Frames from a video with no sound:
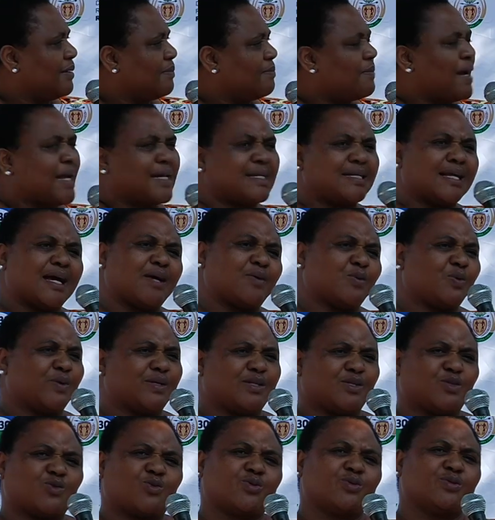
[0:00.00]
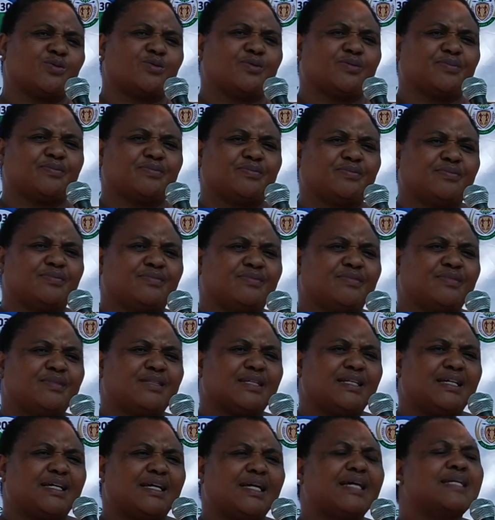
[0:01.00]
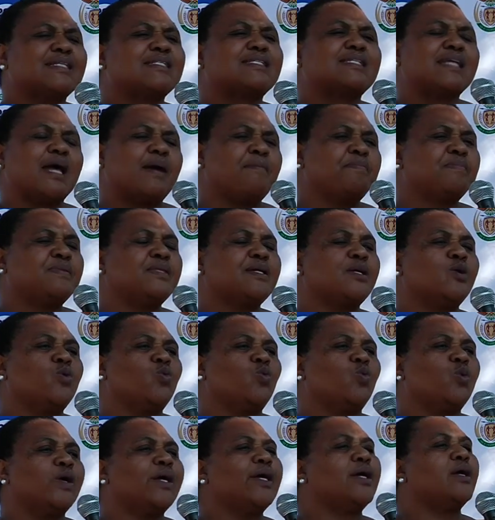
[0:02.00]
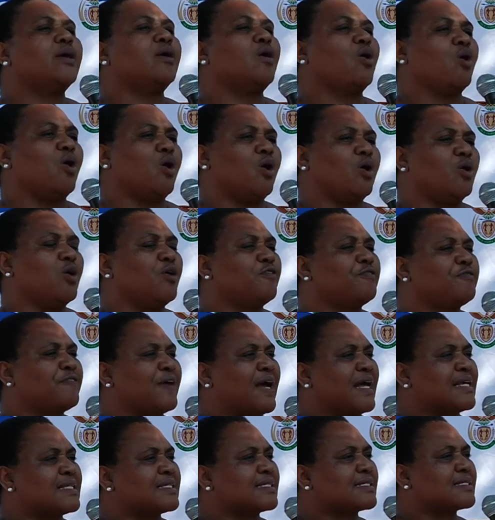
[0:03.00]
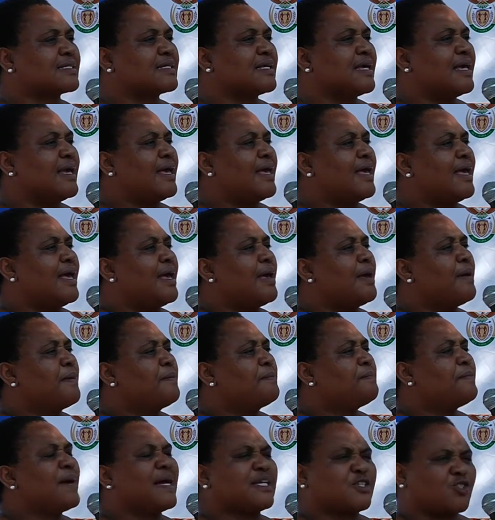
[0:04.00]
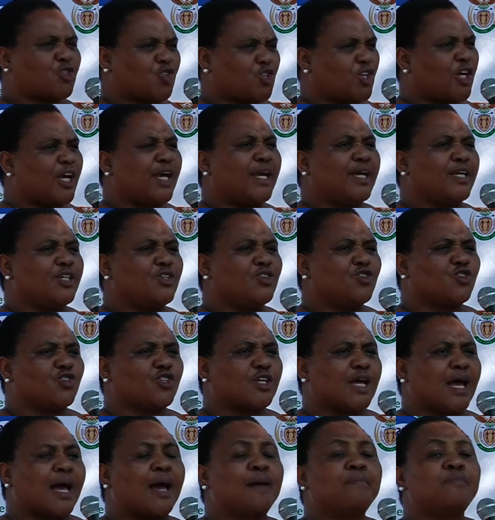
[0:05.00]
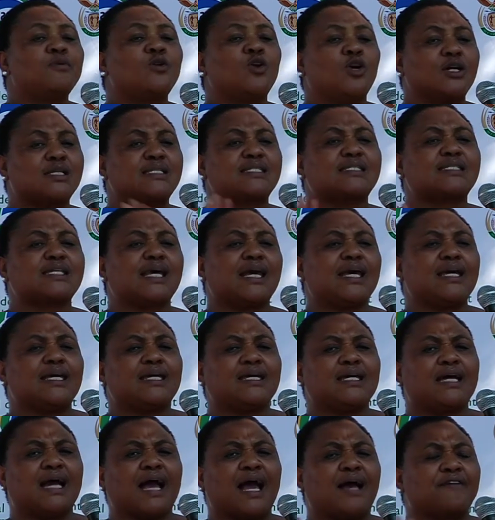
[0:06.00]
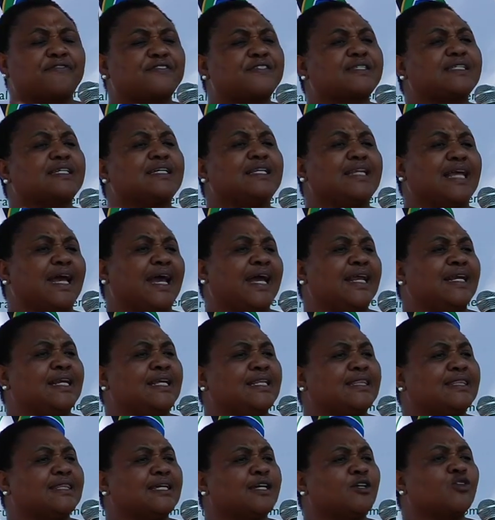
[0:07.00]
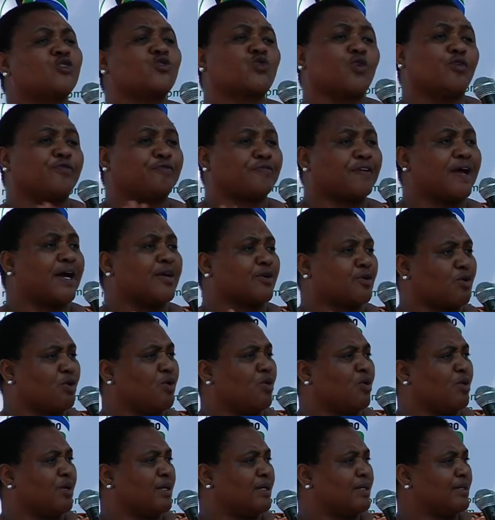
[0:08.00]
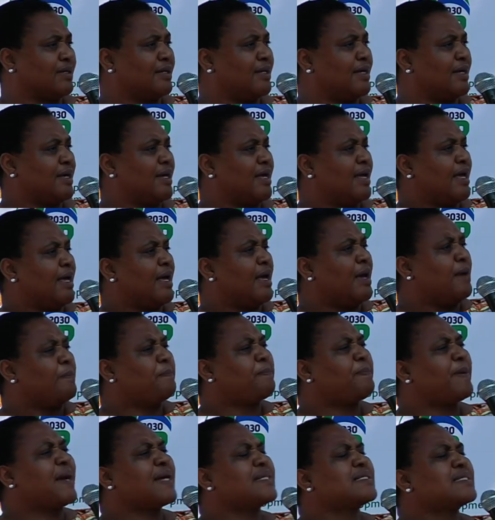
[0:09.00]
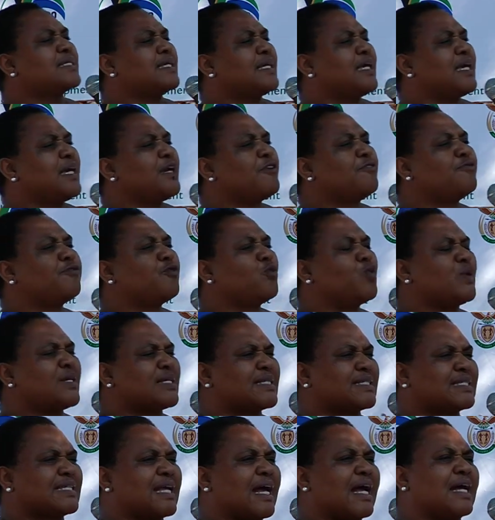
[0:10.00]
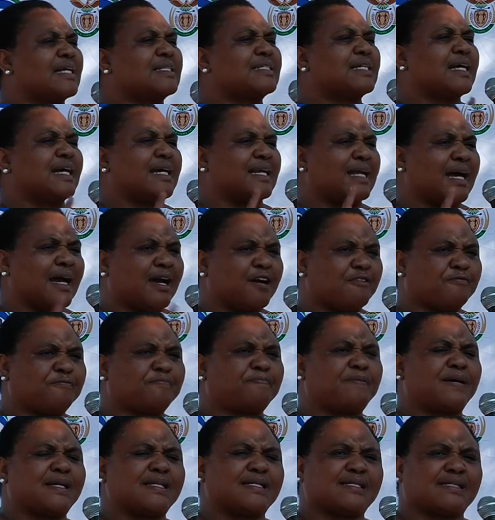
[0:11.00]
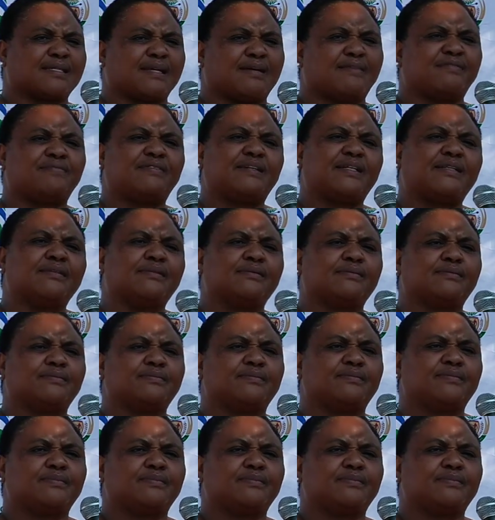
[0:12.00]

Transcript: Bantagwethu, it's something we, all of us, must change. I'm not saying I've seen anything so far wrong, but if we start at 7:30,